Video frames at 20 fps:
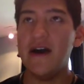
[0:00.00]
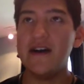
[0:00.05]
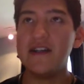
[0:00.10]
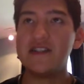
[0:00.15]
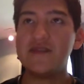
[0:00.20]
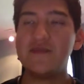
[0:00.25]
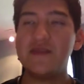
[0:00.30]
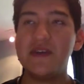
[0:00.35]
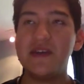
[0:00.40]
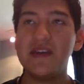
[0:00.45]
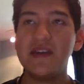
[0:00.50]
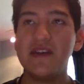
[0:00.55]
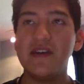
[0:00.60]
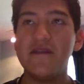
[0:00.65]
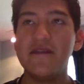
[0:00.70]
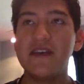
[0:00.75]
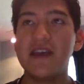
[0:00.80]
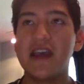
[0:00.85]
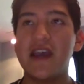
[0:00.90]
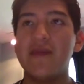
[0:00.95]
Speaking
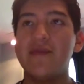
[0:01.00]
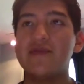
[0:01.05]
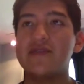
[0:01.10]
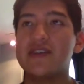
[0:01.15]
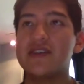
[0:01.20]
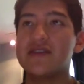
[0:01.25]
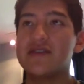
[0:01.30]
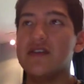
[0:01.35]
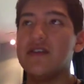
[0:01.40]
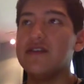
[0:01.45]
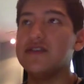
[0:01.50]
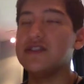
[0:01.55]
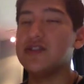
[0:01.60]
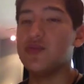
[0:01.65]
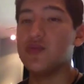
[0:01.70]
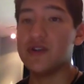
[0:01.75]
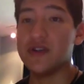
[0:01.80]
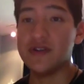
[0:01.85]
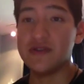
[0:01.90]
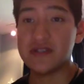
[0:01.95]
of the camera technology,
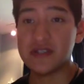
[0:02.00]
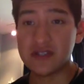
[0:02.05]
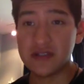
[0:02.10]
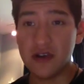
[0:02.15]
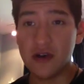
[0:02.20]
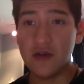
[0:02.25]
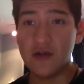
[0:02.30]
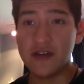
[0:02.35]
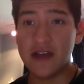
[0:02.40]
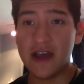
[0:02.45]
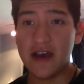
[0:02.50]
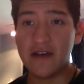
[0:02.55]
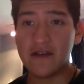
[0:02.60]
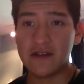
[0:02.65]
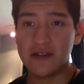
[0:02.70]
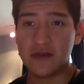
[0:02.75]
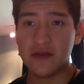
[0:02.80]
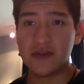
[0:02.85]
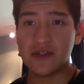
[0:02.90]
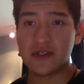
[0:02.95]
when you slow down
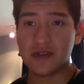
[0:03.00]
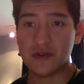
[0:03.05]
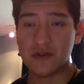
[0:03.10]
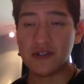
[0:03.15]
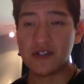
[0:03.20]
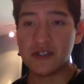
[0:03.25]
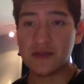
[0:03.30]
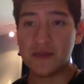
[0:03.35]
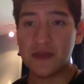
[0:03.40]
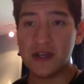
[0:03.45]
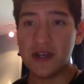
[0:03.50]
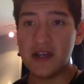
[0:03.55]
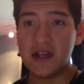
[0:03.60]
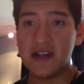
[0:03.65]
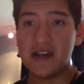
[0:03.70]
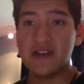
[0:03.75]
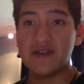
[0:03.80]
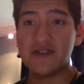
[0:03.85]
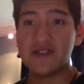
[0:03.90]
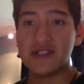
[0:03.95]
to a certain speed
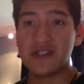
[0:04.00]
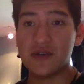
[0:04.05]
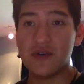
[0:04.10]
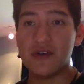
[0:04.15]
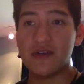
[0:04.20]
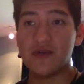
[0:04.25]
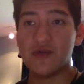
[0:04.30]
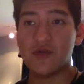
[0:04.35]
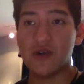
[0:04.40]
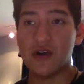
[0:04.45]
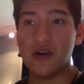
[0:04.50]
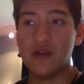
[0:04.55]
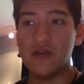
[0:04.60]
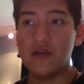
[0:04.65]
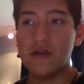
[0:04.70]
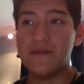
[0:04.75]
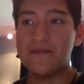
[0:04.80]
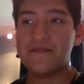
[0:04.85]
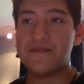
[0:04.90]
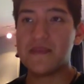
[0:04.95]
and you're still on the
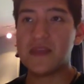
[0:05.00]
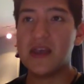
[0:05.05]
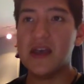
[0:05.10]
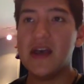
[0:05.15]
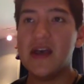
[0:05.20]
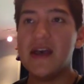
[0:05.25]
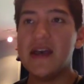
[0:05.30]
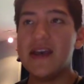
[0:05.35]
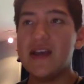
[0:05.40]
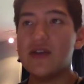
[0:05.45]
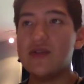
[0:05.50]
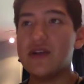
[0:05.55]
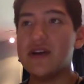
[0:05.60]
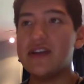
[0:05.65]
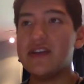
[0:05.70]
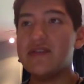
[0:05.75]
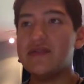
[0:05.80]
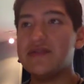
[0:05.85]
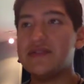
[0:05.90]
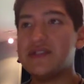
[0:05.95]
road, it'll
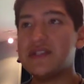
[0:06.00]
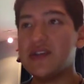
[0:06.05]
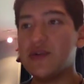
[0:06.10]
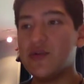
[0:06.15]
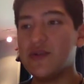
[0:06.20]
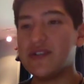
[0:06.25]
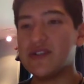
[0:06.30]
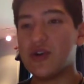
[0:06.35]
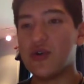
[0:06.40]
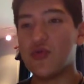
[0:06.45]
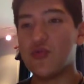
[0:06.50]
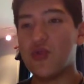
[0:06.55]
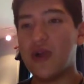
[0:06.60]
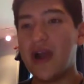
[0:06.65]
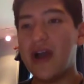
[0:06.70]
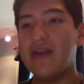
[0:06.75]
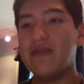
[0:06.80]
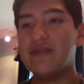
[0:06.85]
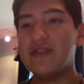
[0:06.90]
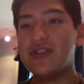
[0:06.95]
let you see what's
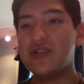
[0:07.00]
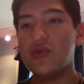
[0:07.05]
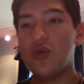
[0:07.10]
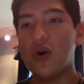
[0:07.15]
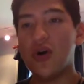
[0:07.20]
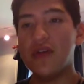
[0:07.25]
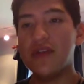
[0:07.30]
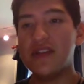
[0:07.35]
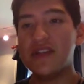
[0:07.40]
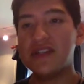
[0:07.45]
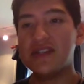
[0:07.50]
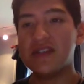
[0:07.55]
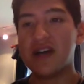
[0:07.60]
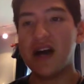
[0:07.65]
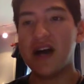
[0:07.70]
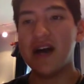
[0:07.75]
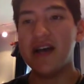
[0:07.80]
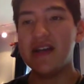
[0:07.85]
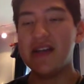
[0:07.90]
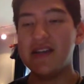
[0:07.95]
around you on the
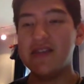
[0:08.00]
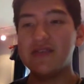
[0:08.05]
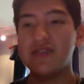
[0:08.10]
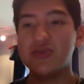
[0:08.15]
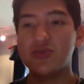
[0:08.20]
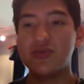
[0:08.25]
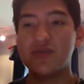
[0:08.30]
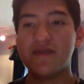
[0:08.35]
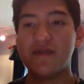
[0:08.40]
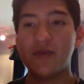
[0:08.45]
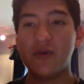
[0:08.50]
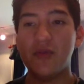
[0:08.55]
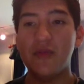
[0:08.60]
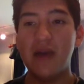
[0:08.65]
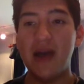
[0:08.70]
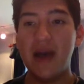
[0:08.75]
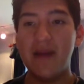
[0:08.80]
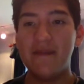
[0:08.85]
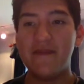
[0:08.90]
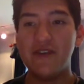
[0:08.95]
side. It'll switch from your
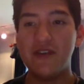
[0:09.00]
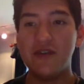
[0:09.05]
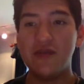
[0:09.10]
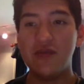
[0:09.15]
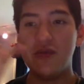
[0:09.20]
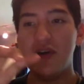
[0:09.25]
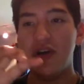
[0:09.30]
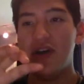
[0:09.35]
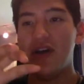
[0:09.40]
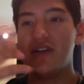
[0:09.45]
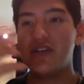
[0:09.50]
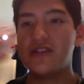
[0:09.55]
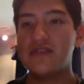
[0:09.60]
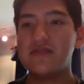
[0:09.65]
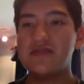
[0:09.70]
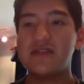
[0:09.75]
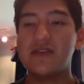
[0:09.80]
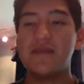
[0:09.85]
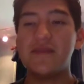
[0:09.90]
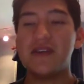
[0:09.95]
map view to
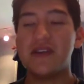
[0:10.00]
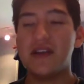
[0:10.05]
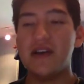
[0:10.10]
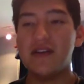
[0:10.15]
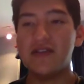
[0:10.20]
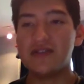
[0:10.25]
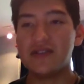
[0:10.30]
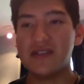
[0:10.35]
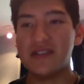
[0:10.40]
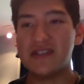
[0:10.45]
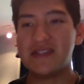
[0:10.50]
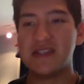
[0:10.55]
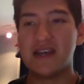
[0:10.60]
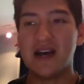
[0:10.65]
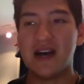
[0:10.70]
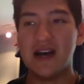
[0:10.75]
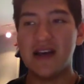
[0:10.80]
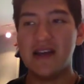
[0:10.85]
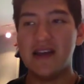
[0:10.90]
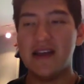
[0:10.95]
something else on the
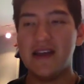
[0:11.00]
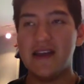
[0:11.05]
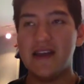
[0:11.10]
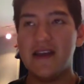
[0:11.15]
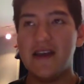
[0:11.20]
side,